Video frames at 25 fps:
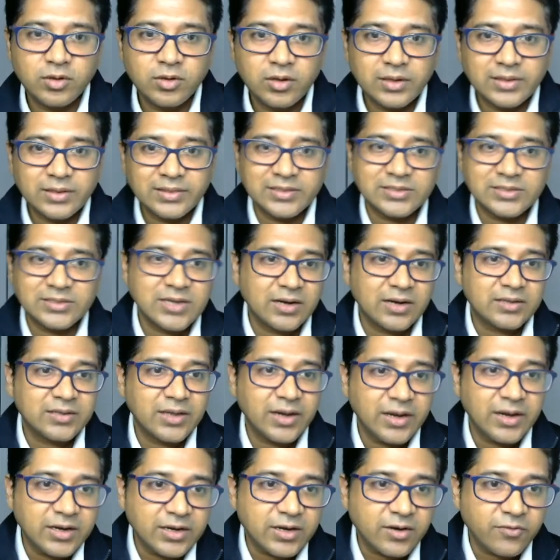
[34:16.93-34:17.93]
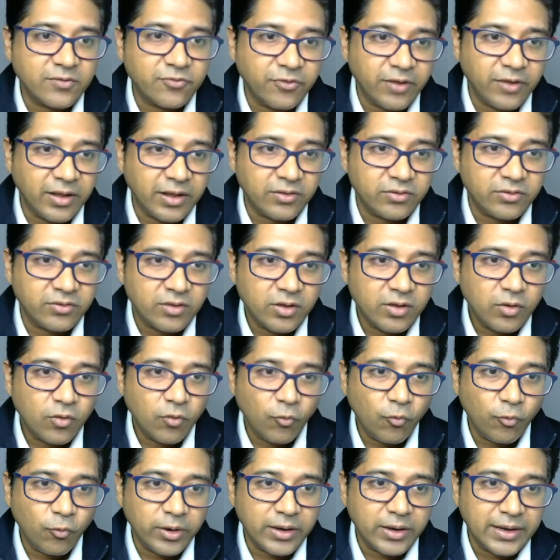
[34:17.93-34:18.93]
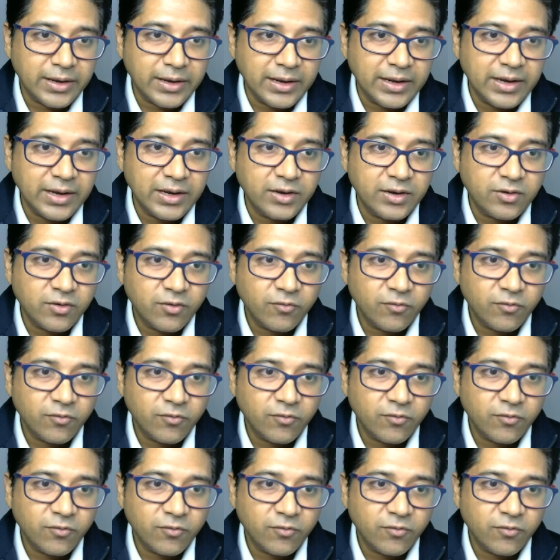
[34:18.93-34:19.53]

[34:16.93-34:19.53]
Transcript: These are the interface we need